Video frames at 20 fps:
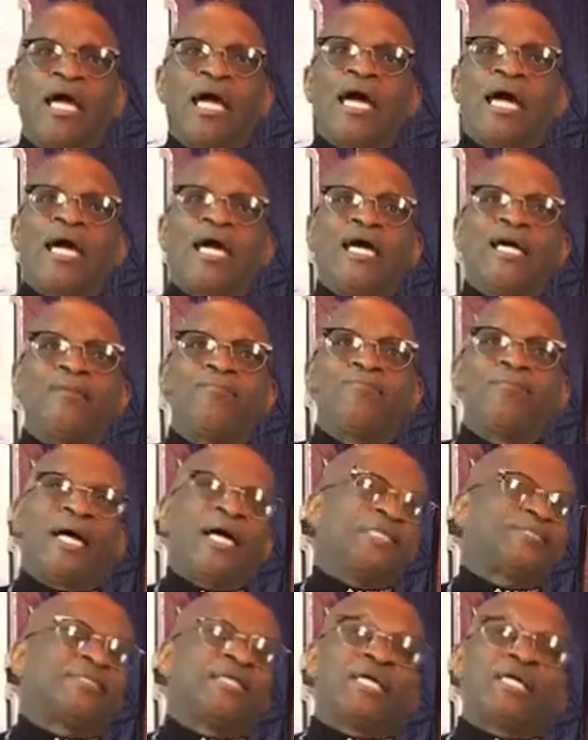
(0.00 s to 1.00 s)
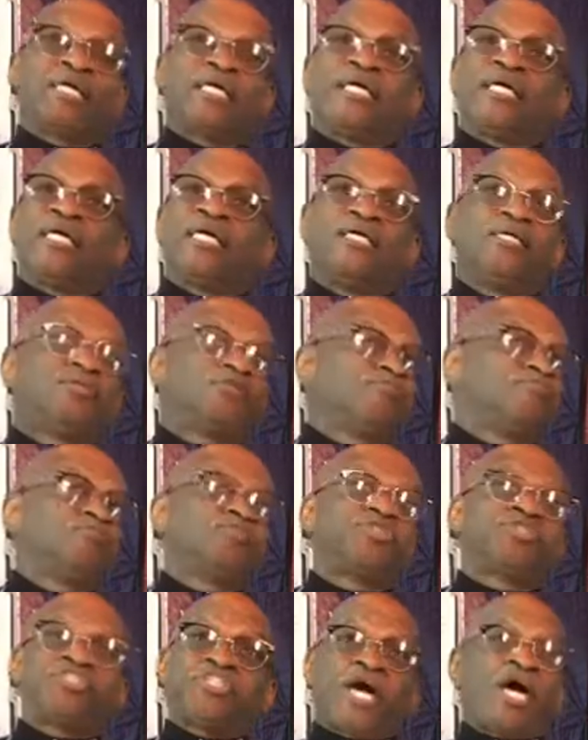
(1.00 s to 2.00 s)
and basically
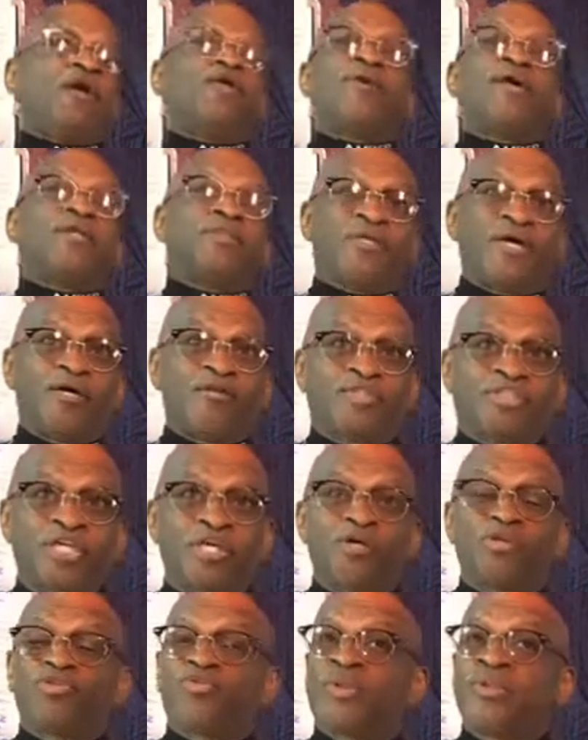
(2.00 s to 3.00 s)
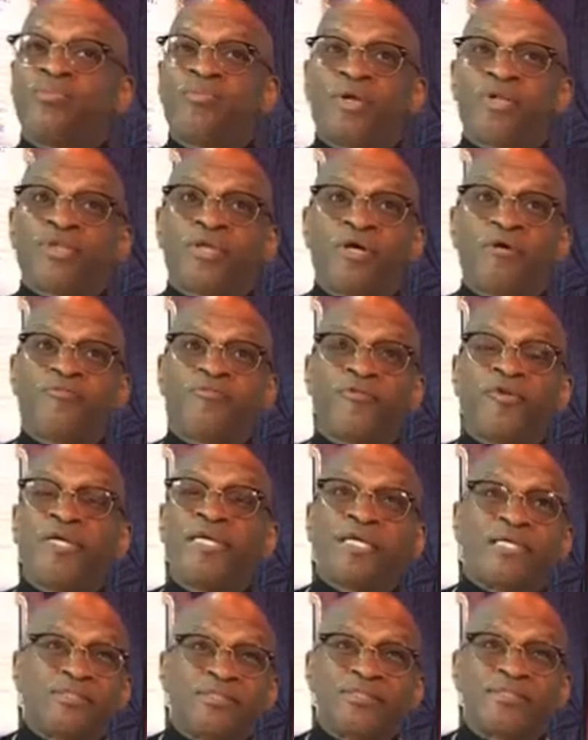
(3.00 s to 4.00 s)
sharing their children with their
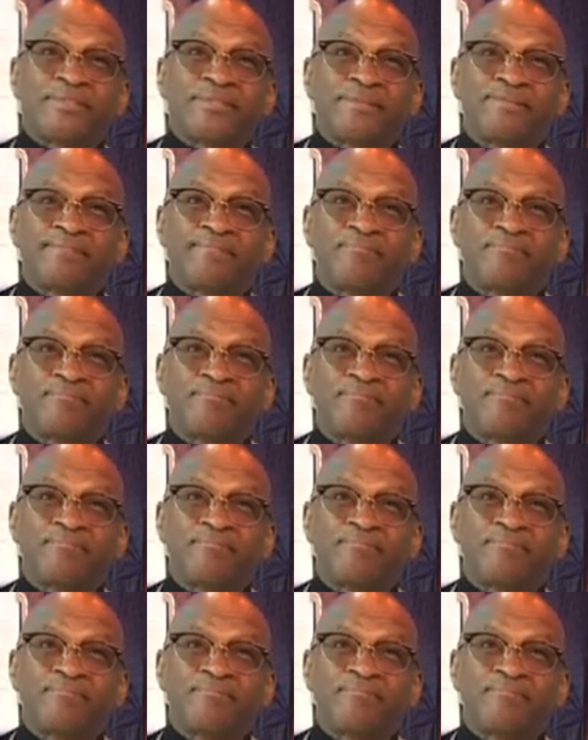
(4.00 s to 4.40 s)
friends.